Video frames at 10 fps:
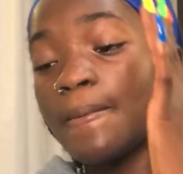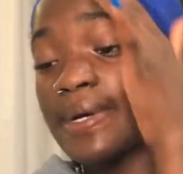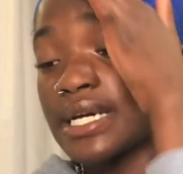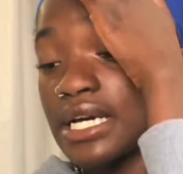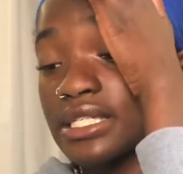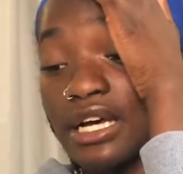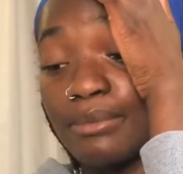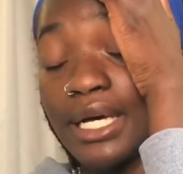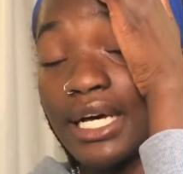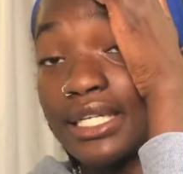Because,
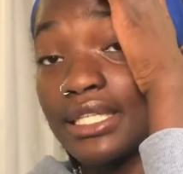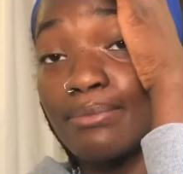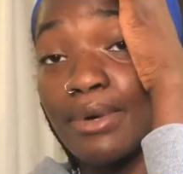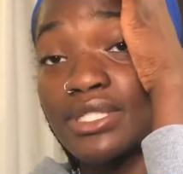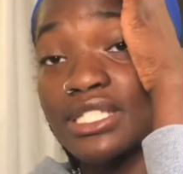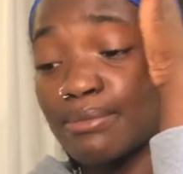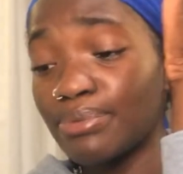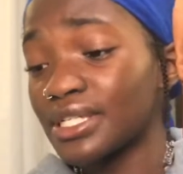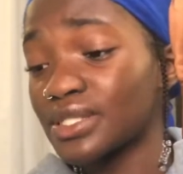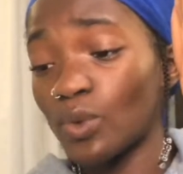honey, the most
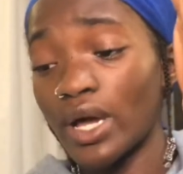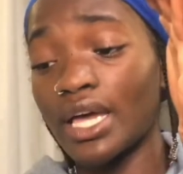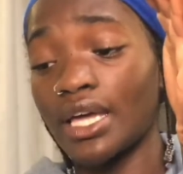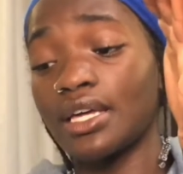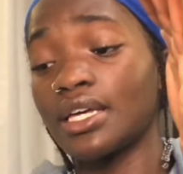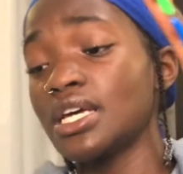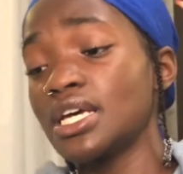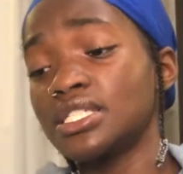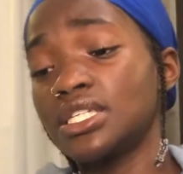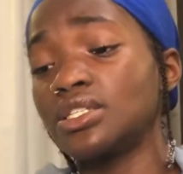simplest way
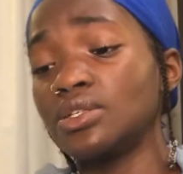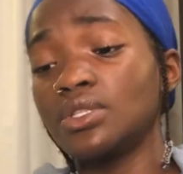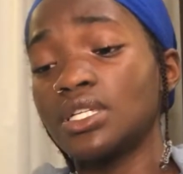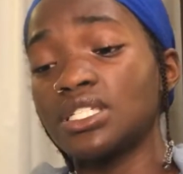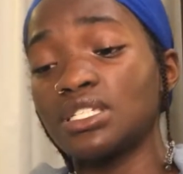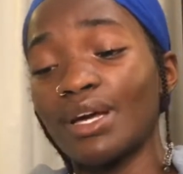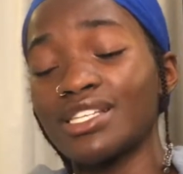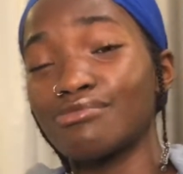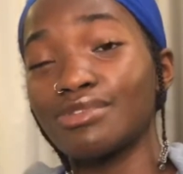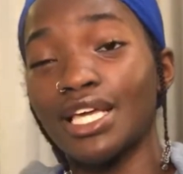to do this is by
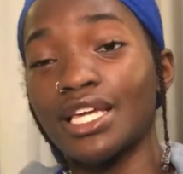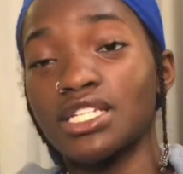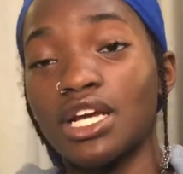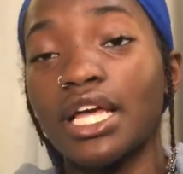simply taking a shower.